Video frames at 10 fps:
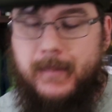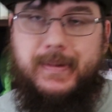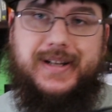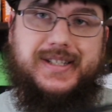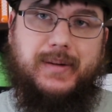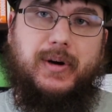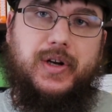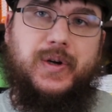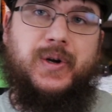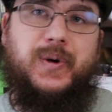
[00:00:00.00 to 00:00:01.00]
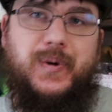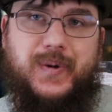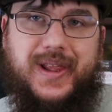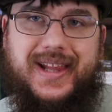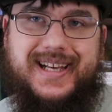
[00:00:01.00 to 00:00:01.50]
But as someone who
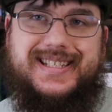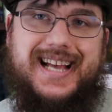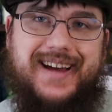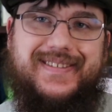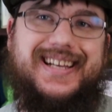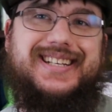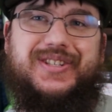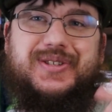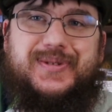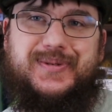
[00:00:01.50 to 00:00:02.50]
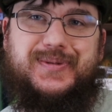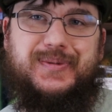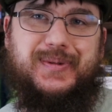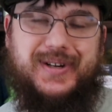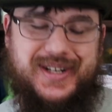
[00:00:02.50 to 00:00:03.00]
likes having his shoes
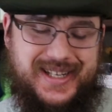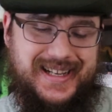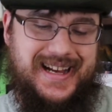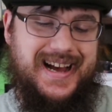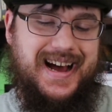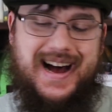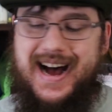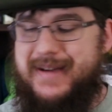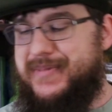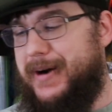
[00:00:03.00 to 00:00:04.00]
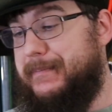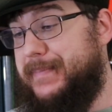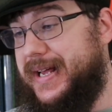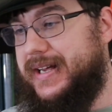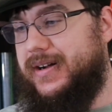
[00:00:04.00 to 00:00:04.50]
work, I'm not
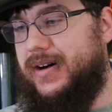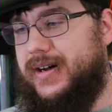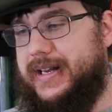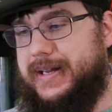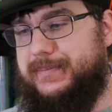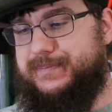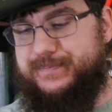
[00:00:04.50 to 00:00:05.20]
big on it.